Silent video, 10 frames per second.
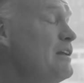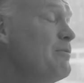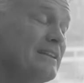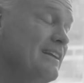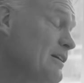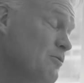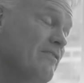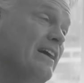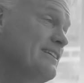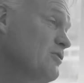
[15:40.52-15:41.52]
little bit like we've
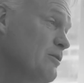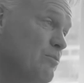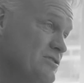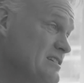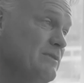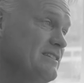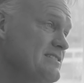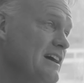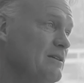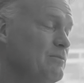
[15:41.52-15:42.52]
had it on the proximity
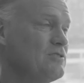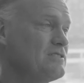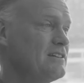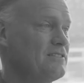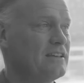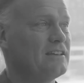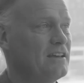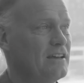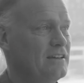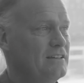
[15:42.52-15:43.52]
side, because I think
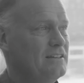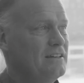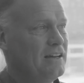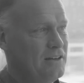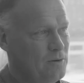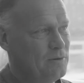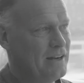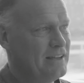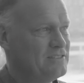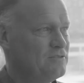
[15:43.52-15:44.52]
I know
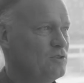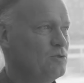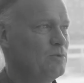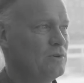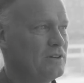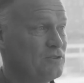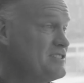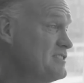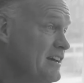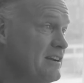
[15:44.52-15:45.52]
when I interviewed
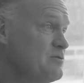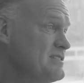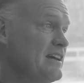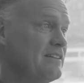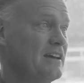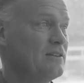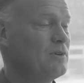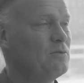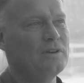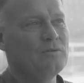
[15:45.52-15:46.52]
Christian, he was saying that
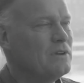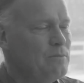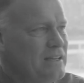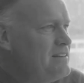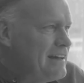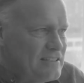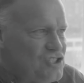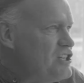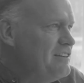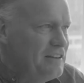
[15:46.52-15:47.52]
we've been like
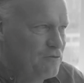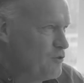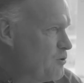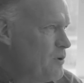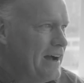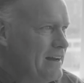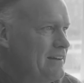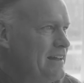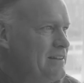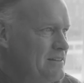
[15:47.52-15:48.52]
shielded for a while,
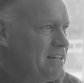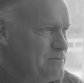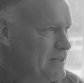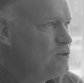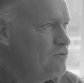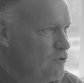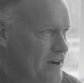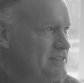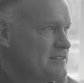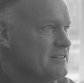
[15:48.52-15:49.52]
and that has been good for us.